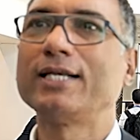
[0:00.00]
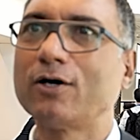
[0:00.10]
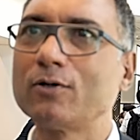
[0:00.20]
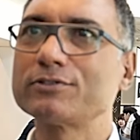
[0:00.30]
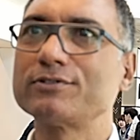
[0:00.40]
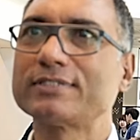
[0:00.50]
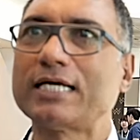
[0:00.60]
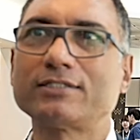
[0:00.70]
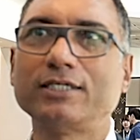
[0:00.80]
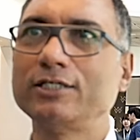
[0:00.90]
and also
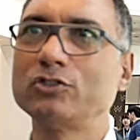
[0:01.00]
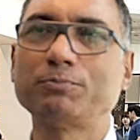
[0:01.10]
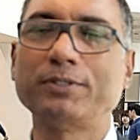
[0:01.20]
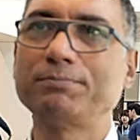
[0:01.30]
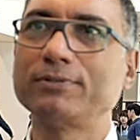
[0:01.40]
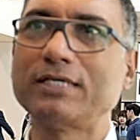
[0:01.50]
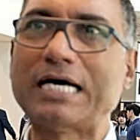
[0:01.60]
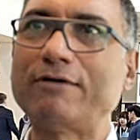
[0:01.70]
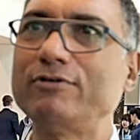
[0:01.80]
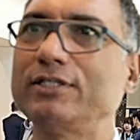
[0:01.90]
resulting into people
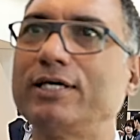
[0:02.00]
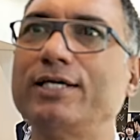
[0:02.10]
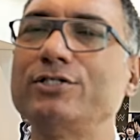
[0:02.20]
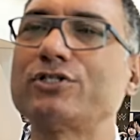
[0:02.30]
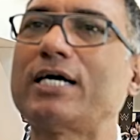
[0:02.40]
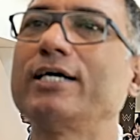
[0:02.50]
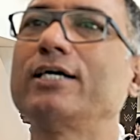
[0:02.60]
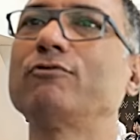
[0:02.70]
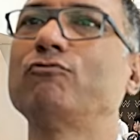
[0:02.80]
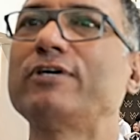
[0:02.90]
having the
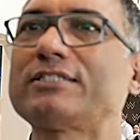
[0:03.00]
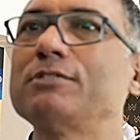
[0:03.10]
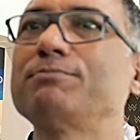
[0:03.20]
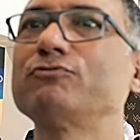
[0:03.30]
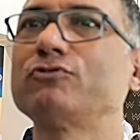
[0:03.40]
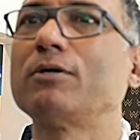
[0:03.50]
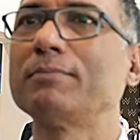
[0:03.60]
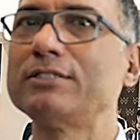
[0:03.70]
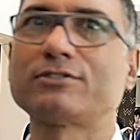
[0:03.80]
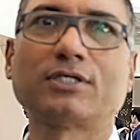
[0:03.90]
entire vessel
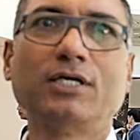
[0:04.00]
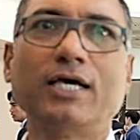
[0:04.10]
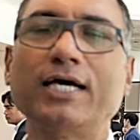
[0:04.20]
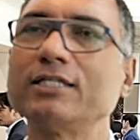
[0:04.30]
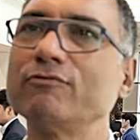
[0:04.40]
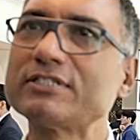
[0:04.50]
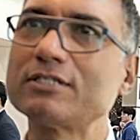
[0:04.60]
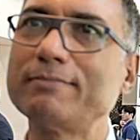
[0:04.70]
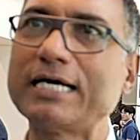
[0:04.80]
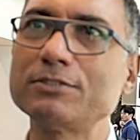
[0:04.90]
performance and the
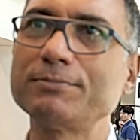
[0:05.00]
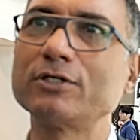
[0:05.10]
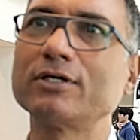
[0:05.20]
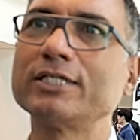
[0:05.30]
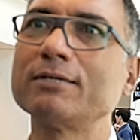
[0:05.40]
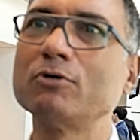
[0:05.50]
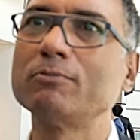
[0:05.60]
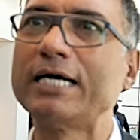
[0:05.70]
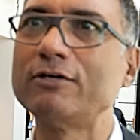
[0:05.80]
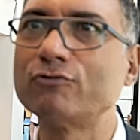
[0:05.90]
vessel management on their
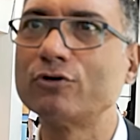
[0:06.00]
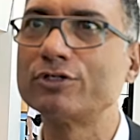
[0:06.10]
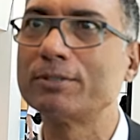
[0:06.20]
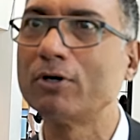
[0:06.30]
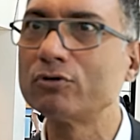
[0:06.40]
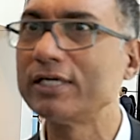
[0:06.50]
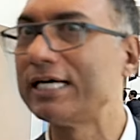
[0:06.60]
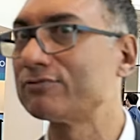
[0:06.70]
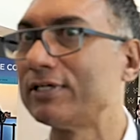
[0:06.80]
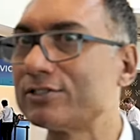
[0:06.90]
mobile phone
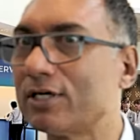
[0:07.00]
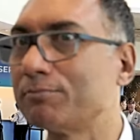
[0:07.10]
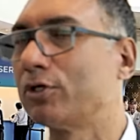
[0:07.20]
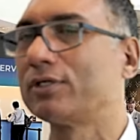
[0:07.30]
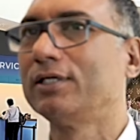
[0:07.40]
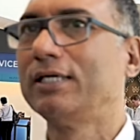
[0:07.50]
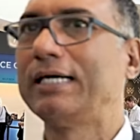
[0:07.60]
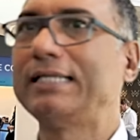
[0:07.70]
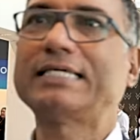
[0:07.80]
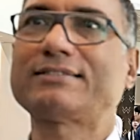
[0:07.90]
remotely as well as on board.
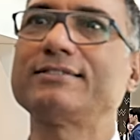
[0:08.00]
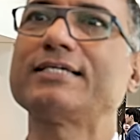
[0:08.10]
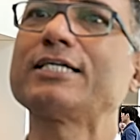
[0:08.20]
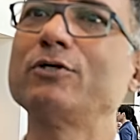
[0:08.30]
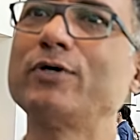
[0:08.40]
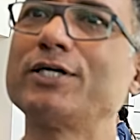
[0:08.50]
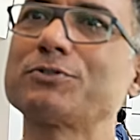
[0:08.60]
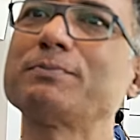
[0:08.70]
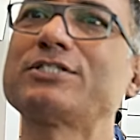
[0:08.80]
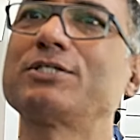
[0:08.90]
And that's exactly where
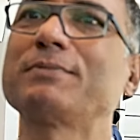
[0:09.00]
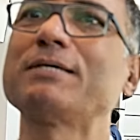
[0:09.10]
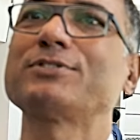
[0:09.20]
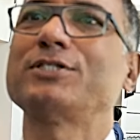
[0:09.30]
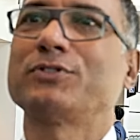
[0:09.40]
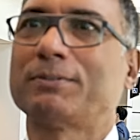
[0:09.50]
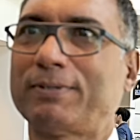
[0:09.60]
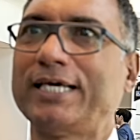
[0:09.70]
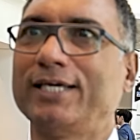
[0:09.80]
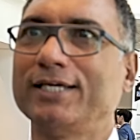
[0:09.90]
SmartShip comes into the
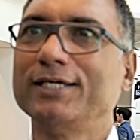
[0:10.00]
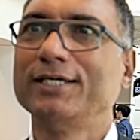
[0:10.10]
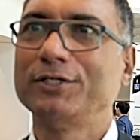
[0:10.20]
play.